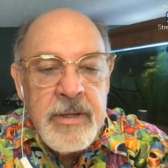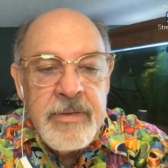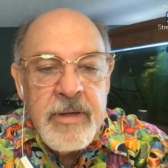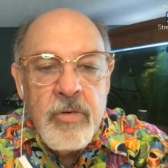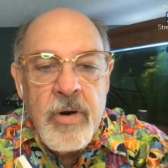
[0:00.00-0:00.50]

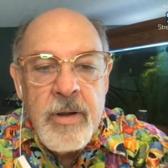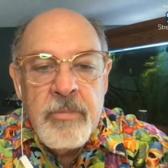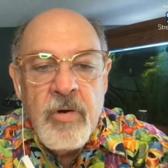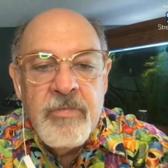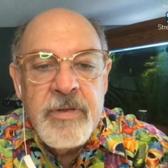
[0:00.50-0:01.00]
The aquarium
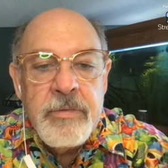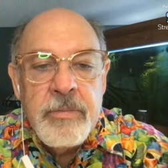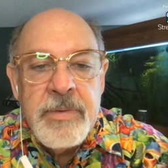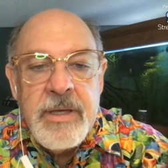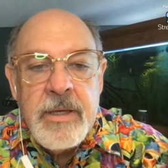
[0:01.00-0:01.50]
hopefully will
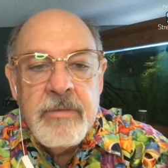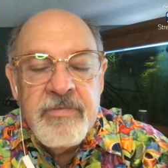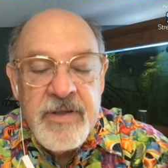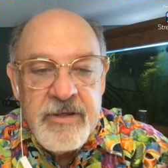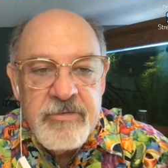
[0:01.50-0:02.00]
be
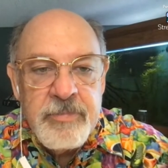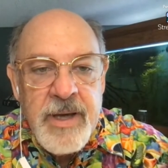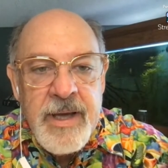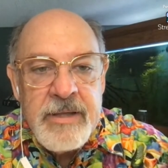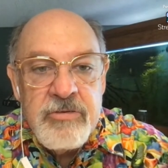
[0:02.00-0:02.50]
finished
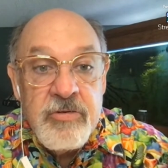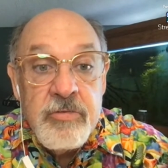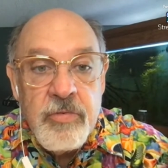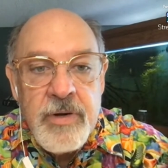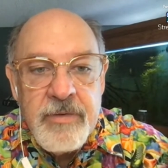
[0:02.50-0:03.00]
by
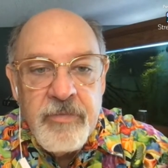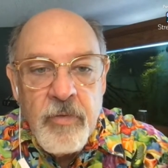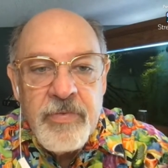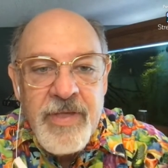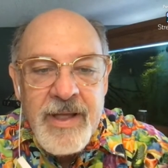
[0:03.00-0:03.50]
June
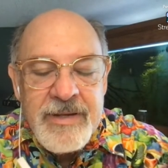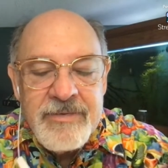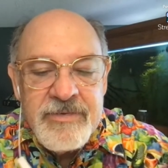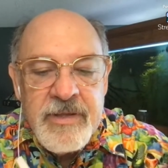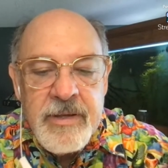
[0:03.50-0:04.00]
24th. That
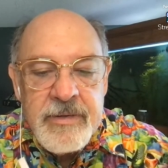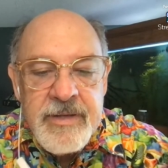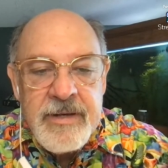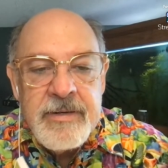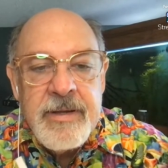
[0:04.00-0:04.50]
is the
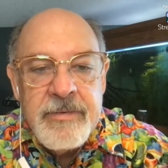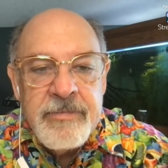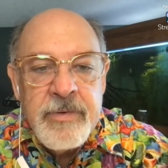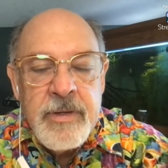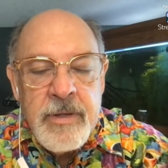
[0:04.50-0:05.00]
tentative
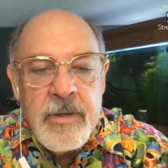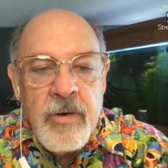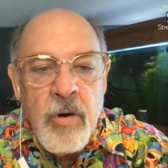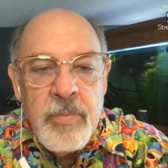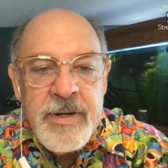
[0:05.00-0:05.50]

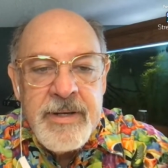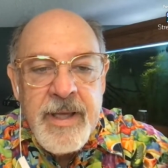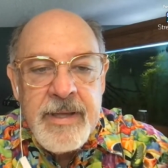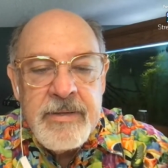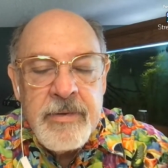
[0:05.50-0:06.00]
opening
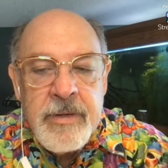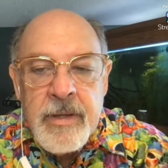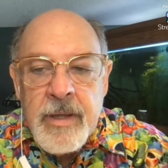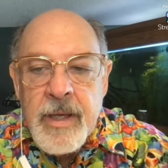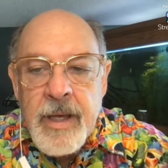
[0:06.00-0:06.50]
date.
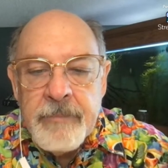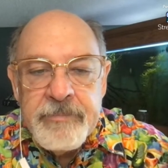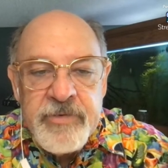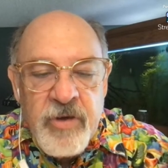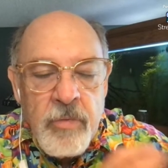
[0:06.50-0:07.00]

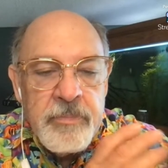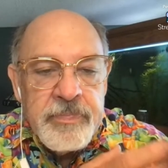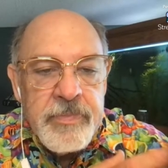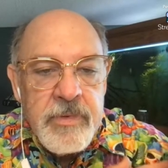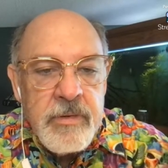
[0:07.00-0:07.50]
So
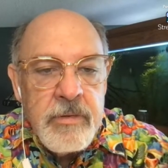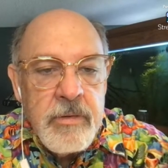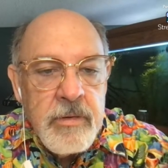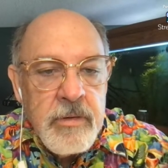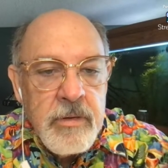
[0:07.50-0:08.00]

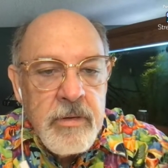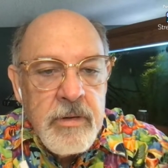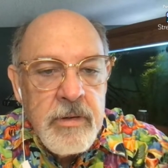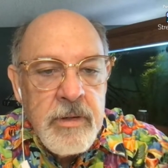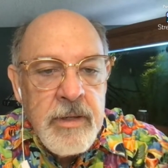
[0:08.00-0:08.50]

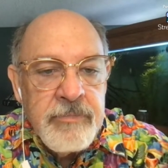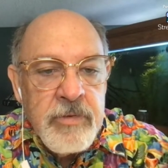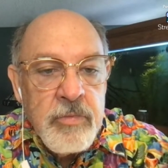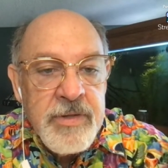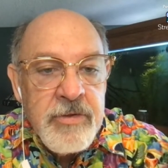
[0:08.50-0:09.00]
if
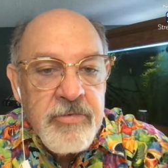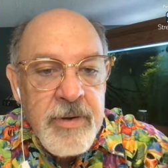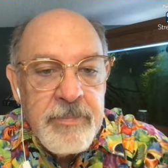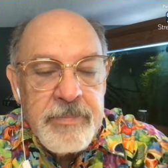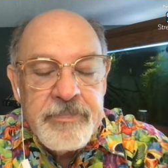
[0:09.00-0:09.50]
you win the trip,